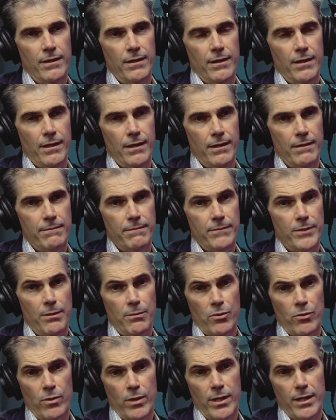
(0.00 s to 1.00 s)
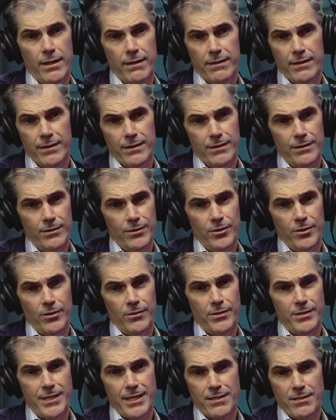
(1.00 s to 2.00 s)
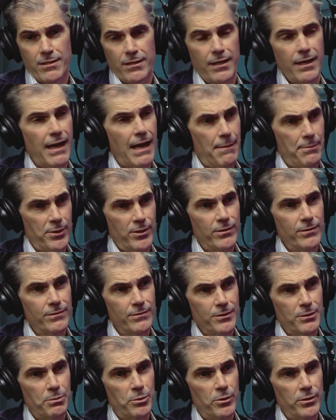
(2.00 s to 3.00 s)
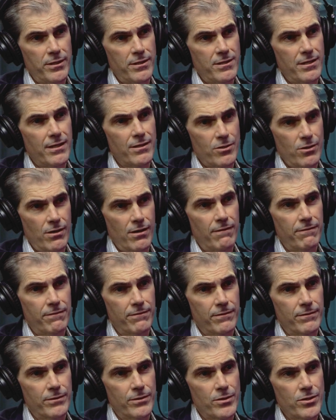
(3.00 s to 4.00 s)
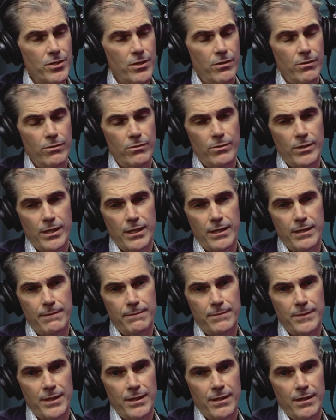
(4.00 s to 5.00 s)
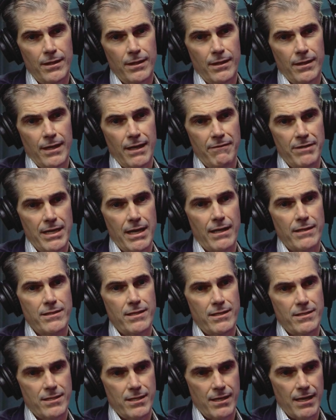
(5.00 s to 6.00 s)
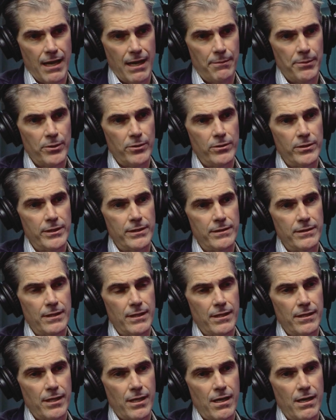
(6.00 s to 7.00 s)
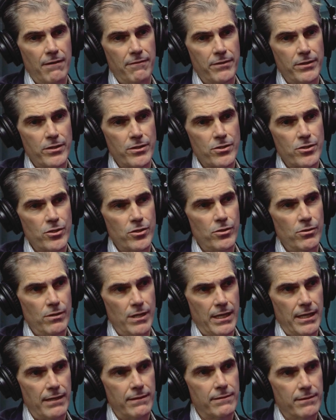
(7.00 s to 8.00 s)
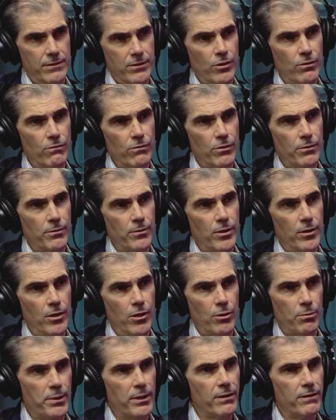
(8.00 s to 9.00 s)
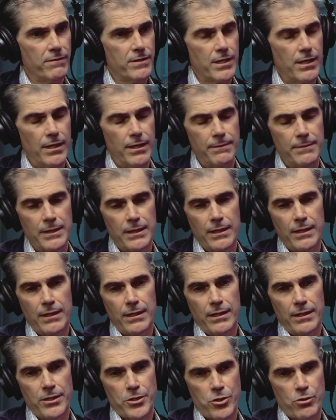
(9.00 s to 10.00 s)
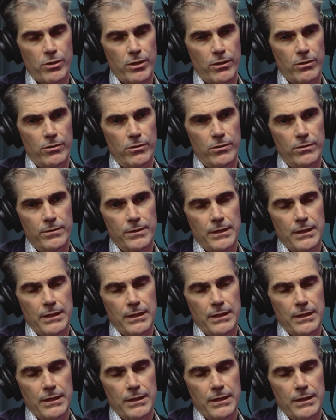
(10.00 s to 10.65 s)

Um, number one, I think, you know, it takes a lot of capital to pull these things off. So um, having access to capital and the confidence to do that over a long period of time is critical.